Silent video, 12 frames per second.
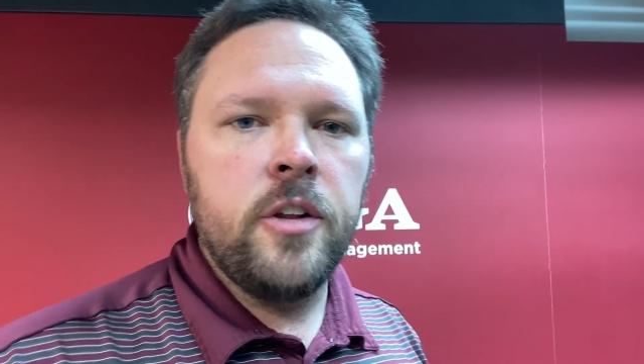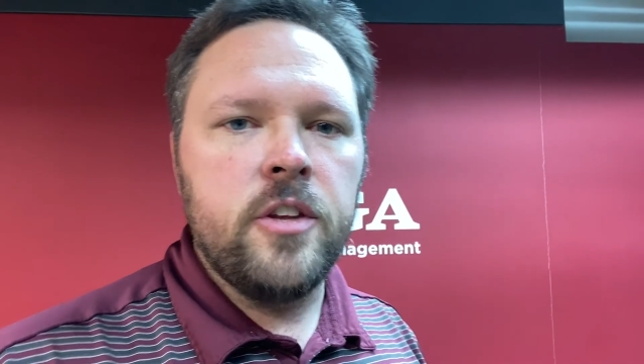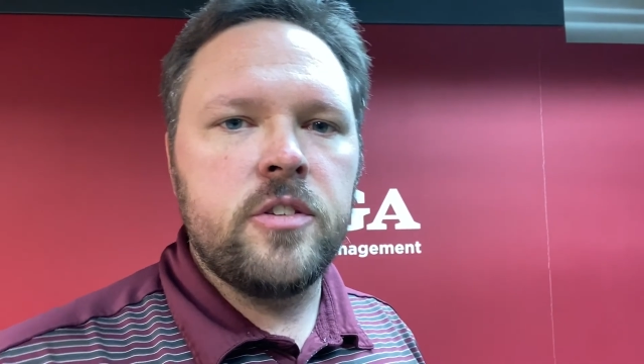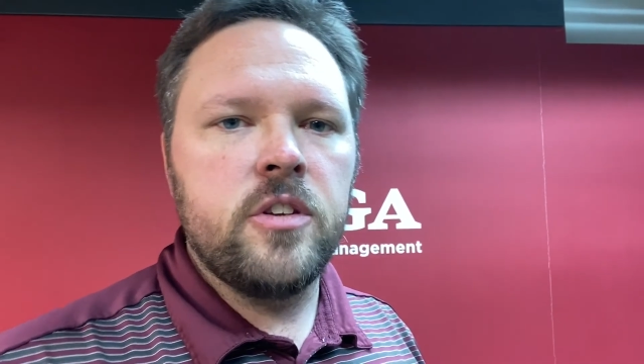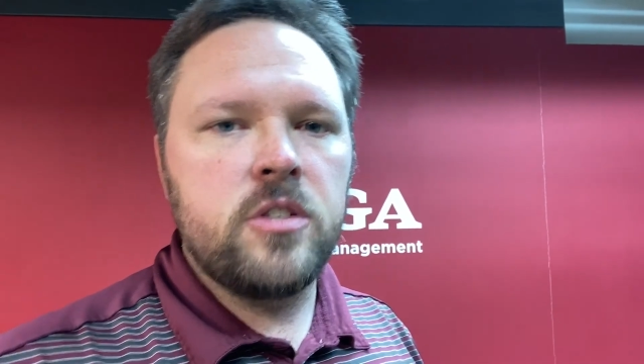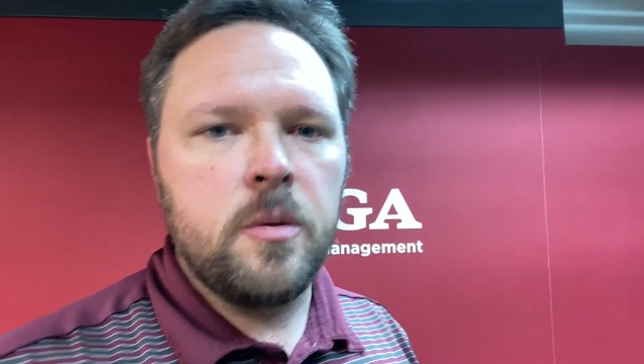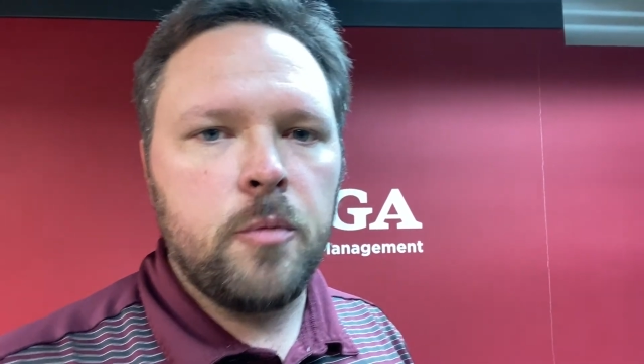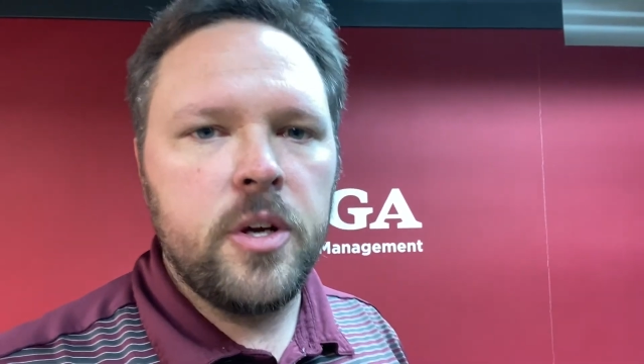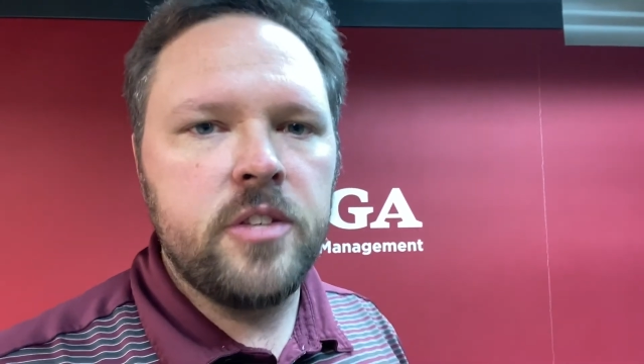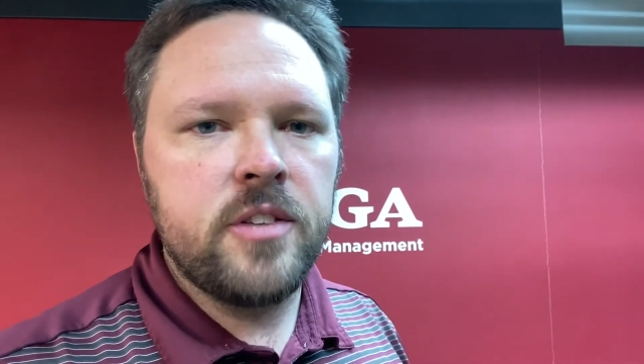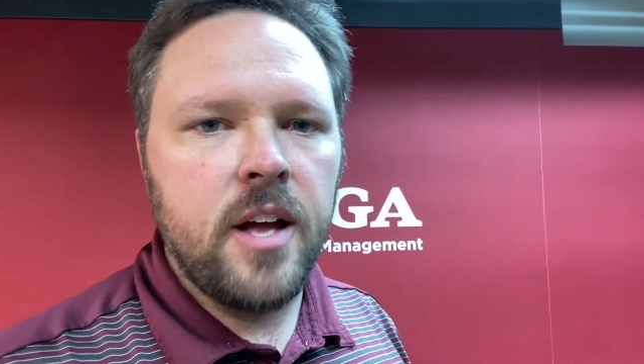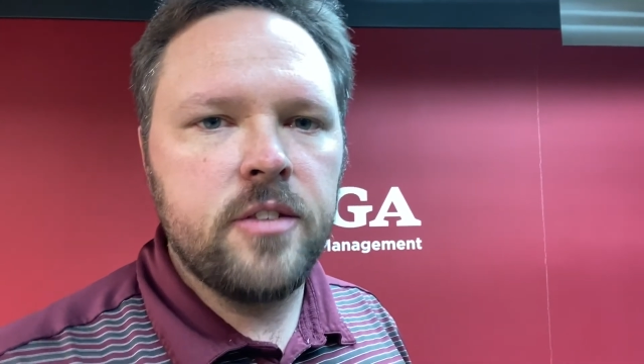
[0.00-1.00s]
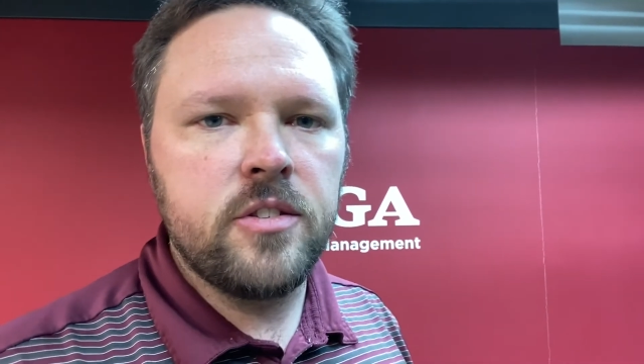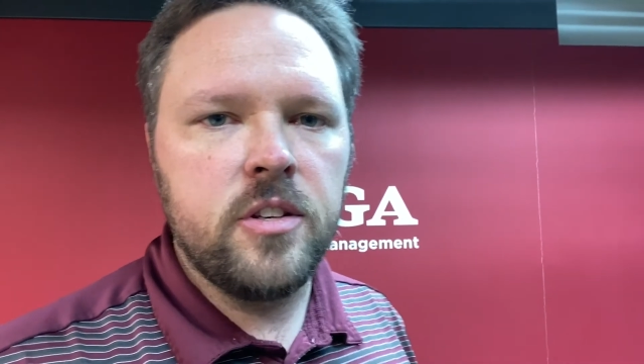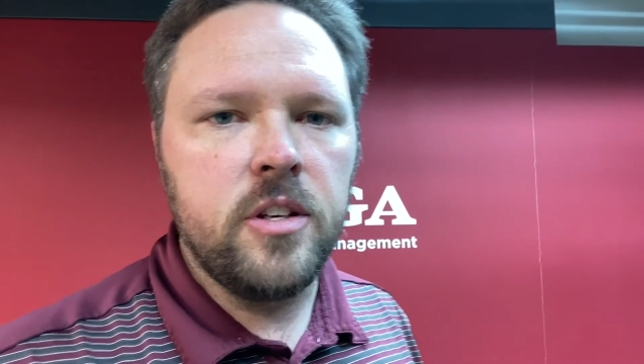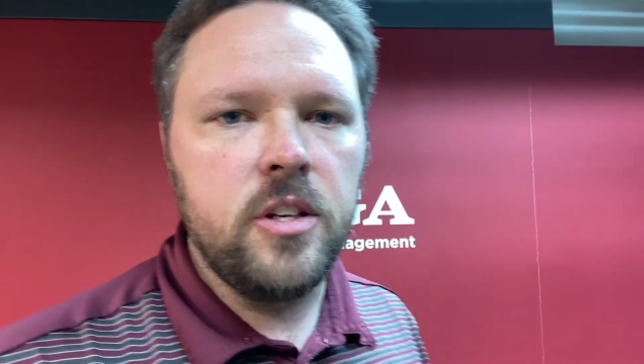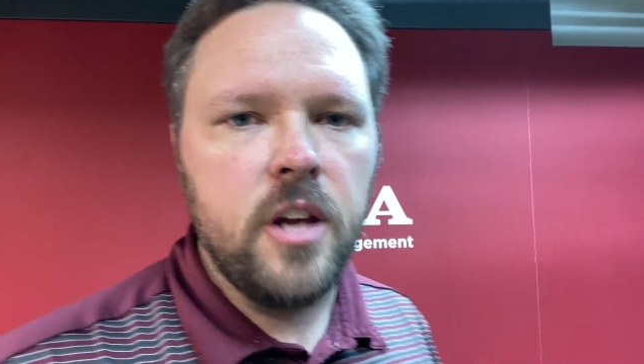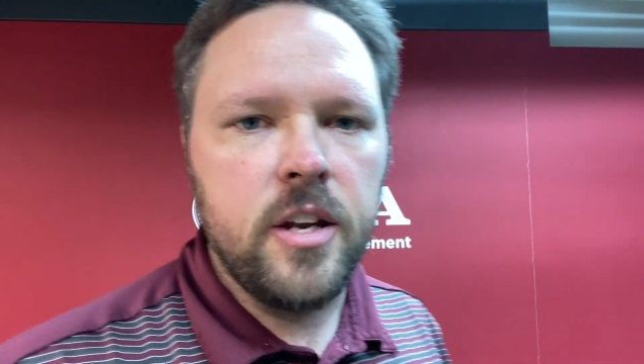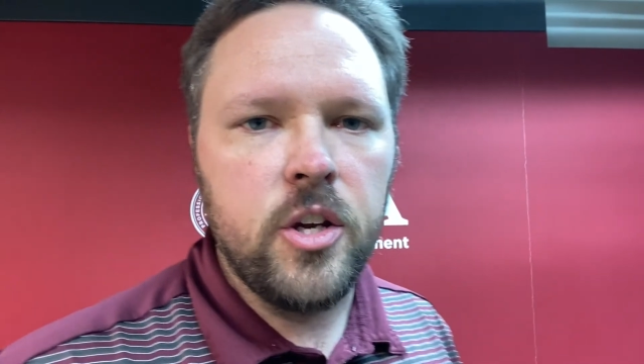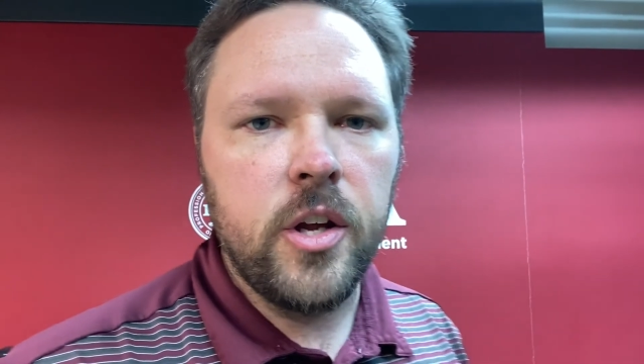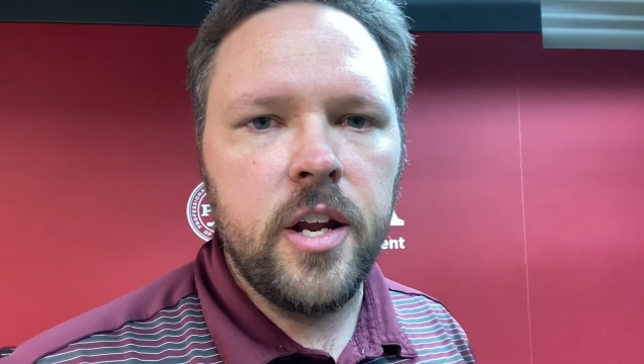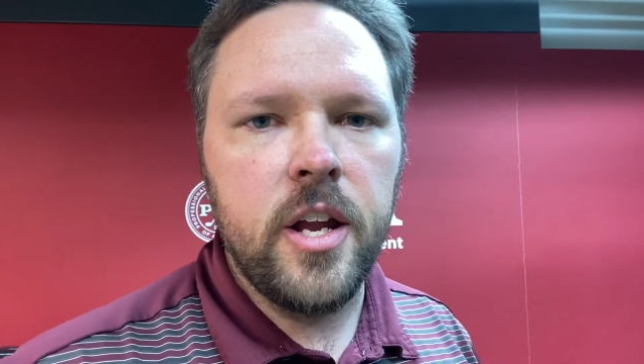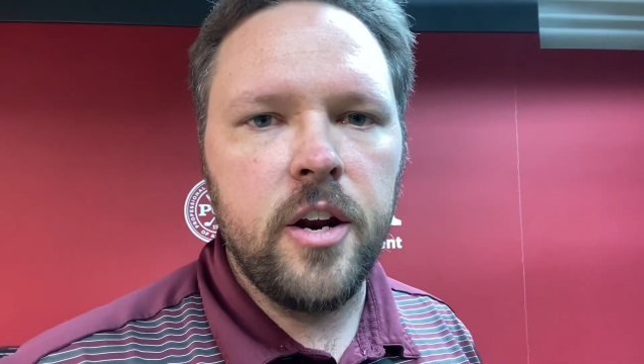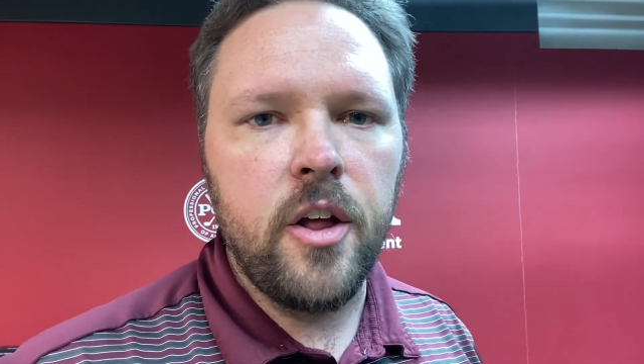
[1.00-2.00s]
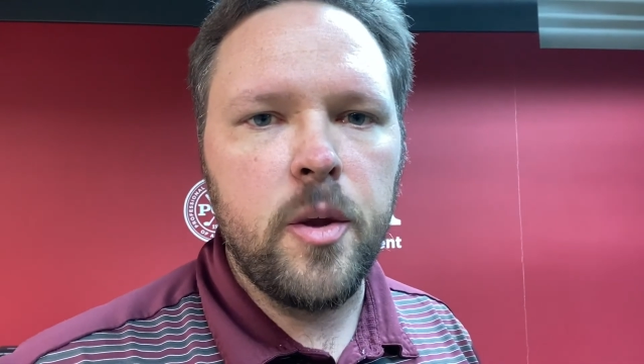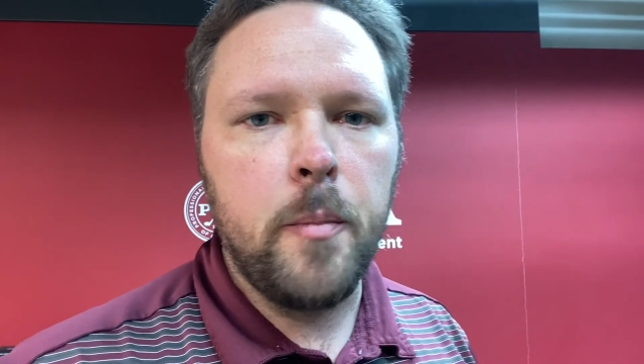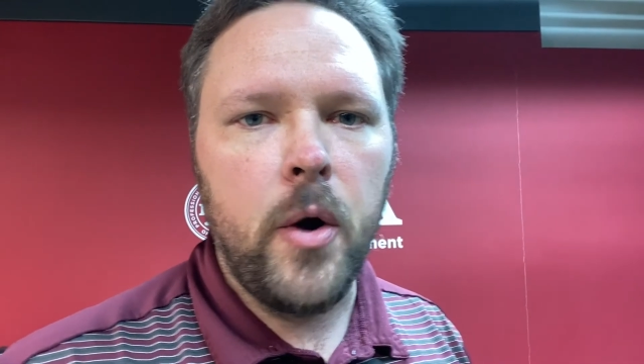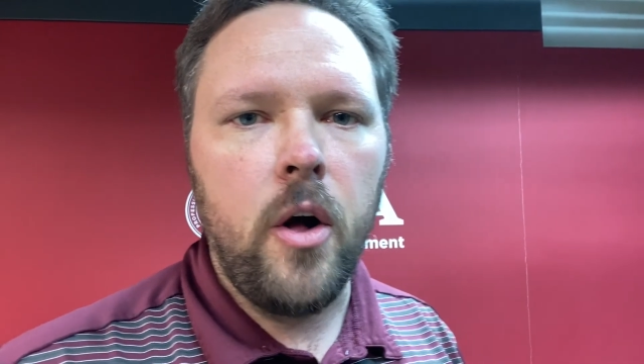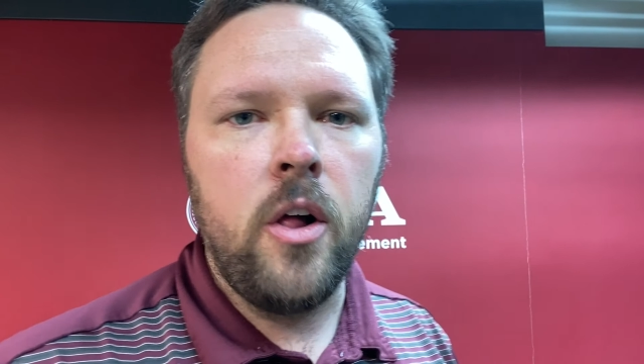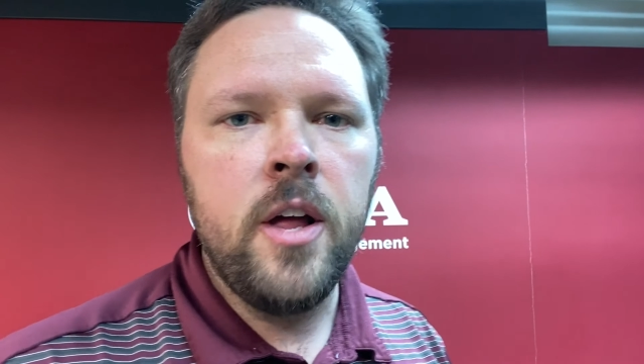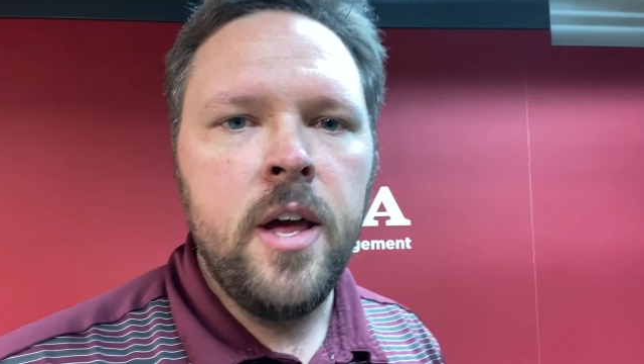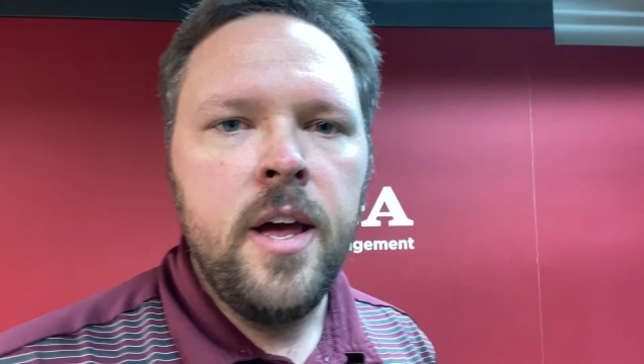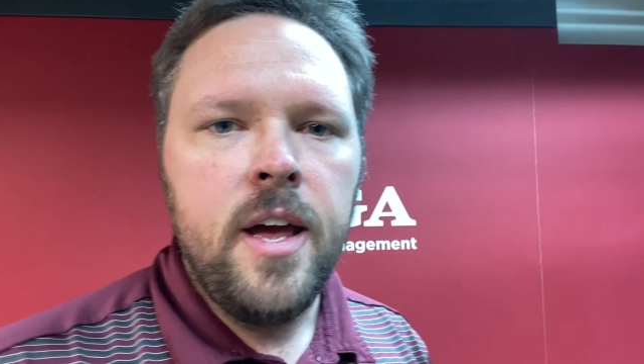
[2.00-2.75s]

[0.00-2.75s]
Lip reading: the system resets and you can hit another ball